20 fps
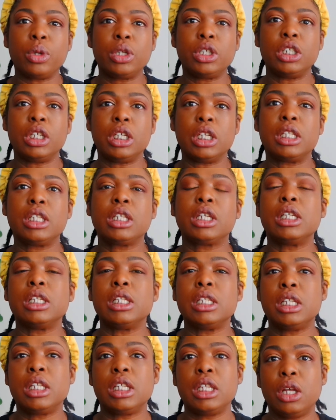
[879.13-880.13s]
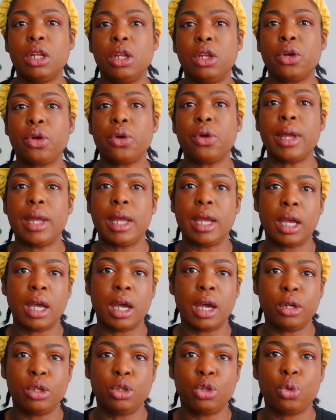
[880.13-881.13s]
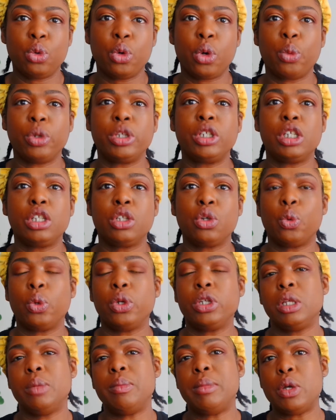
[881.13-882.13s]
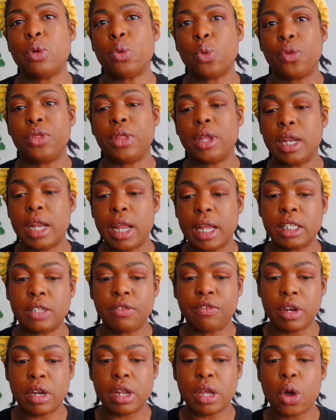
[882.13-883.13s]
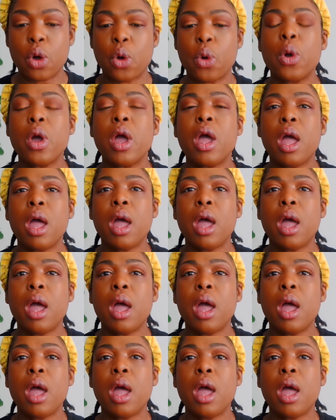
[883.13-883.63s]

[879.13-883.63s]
which is concealer and contour, which is going to be on the next video.